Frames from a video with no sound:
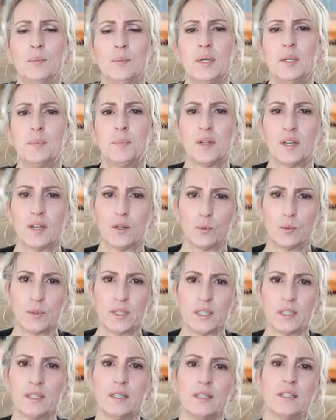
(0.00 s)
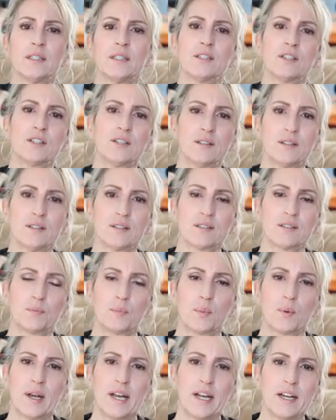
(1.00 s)
people are really into this
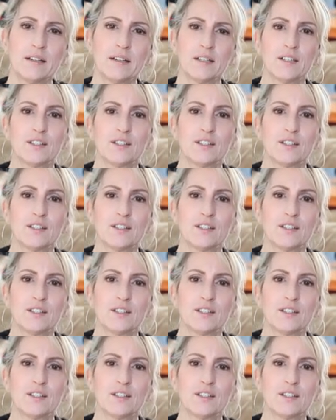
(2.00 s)
brand.